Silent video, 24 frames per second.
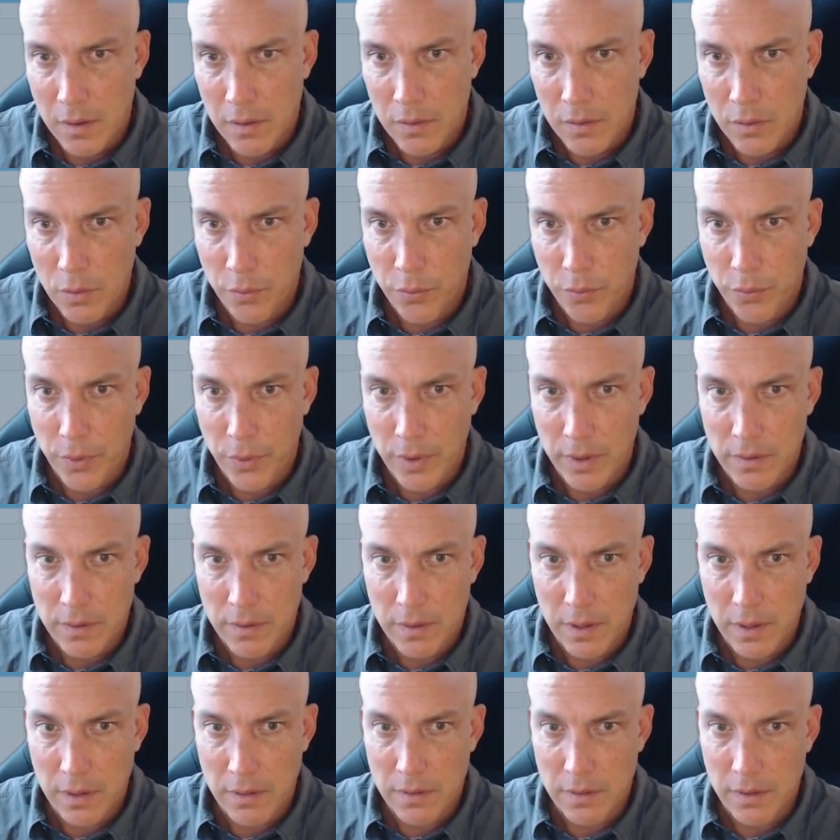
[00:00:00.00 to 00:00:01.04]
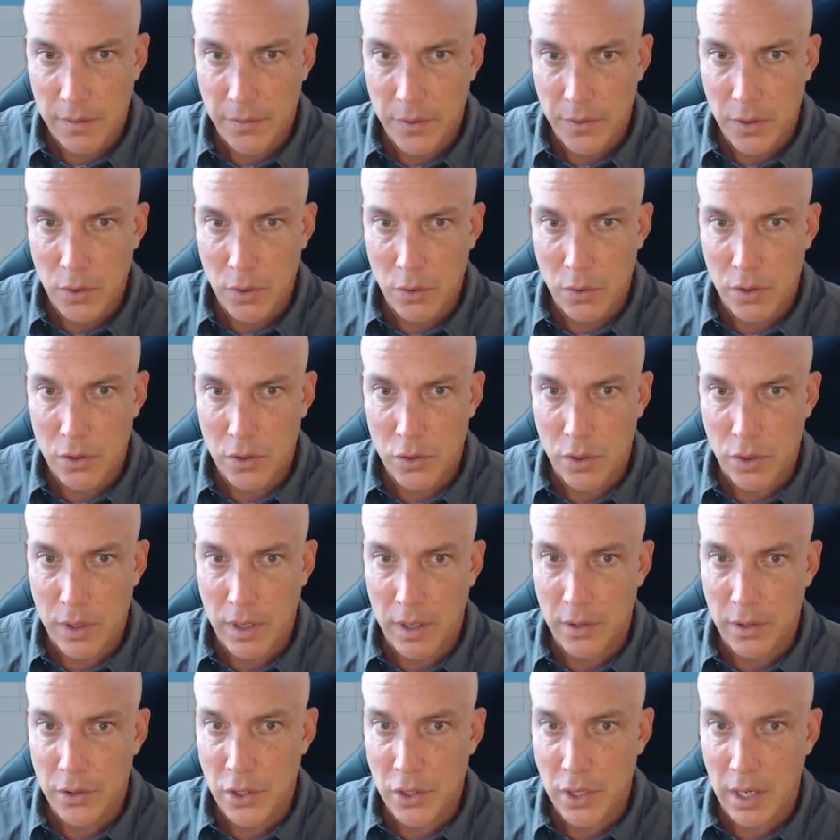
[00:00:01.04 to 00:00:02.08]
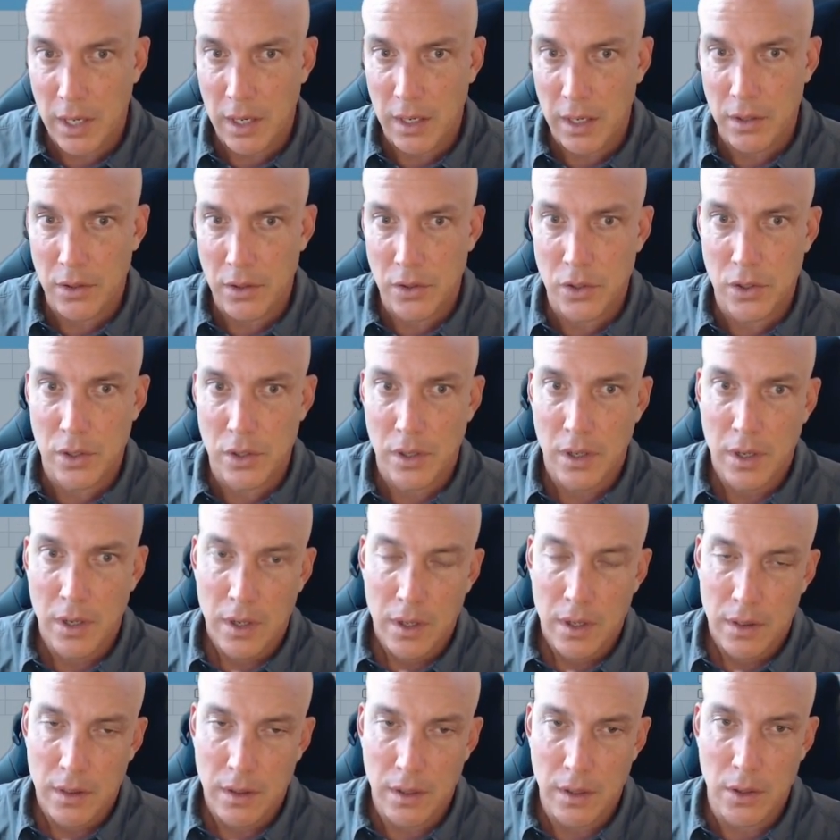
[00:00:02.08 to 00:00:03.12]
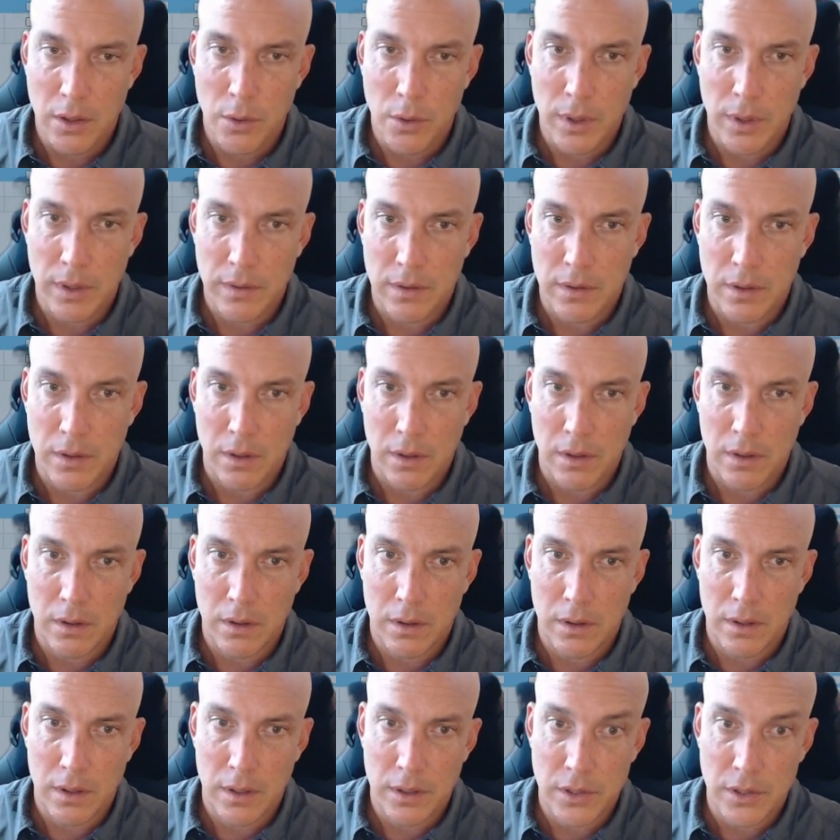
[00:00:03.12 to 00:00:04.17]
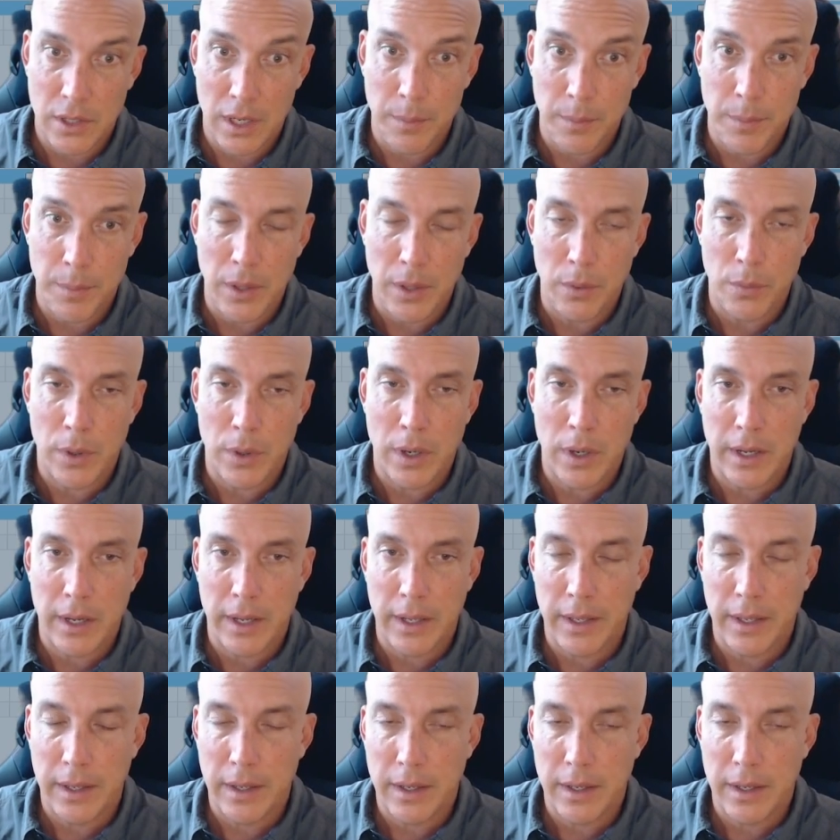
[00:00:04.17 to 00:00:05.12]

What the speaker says: for instance, if you're trying to change the US dollar JPY,